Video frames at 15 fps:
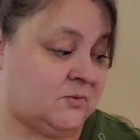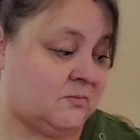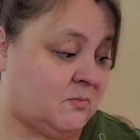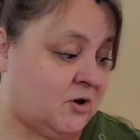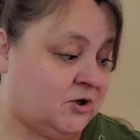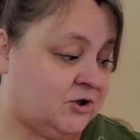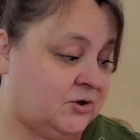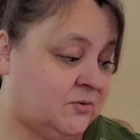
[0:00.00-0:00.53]
one
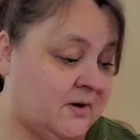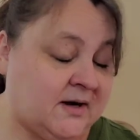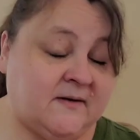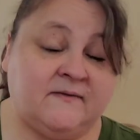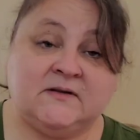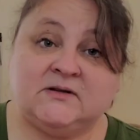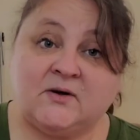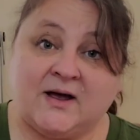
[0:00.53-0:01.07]
March
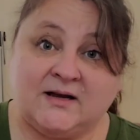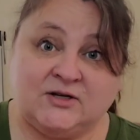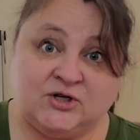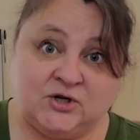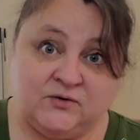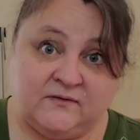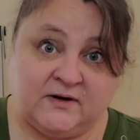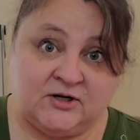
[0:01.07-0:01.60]
20th, so I had
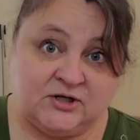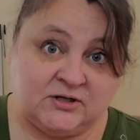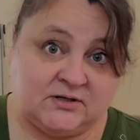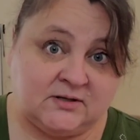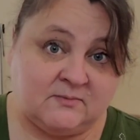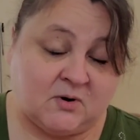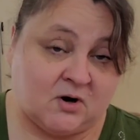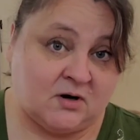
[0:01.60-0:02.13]
two finishes
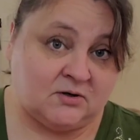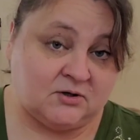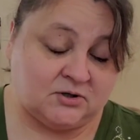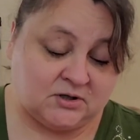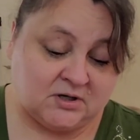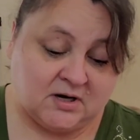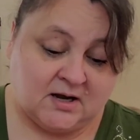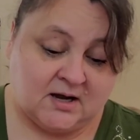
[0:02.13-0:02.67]
in
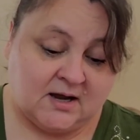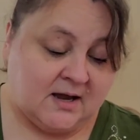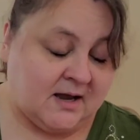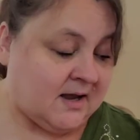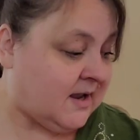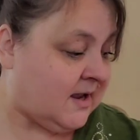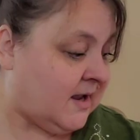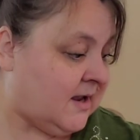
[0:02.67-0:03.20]
March.
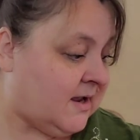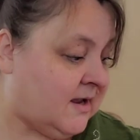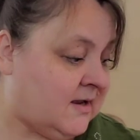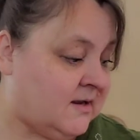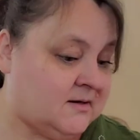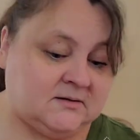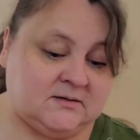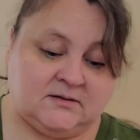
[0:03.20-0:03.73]

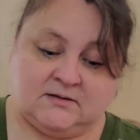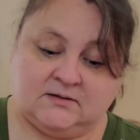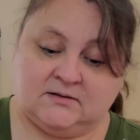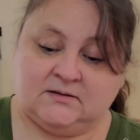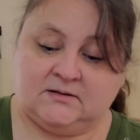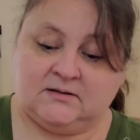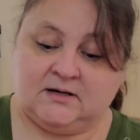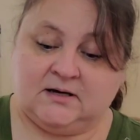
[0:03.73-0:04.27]
And
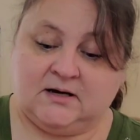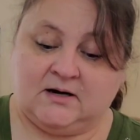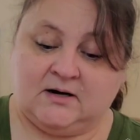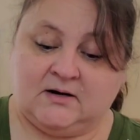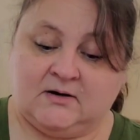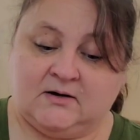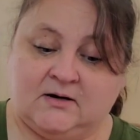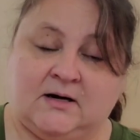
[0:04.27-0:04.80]

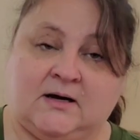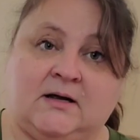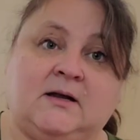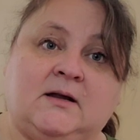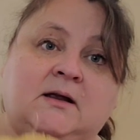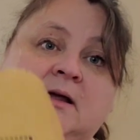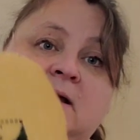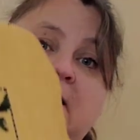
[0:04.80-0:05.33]
here
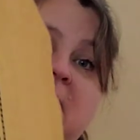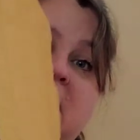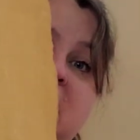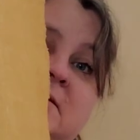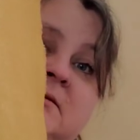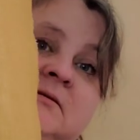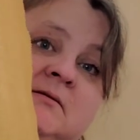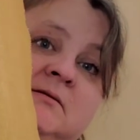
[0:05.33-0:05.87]
it
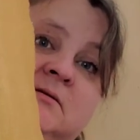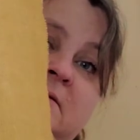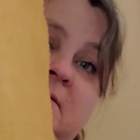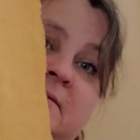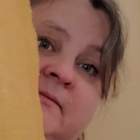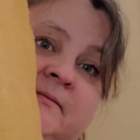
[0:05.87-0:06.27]
is.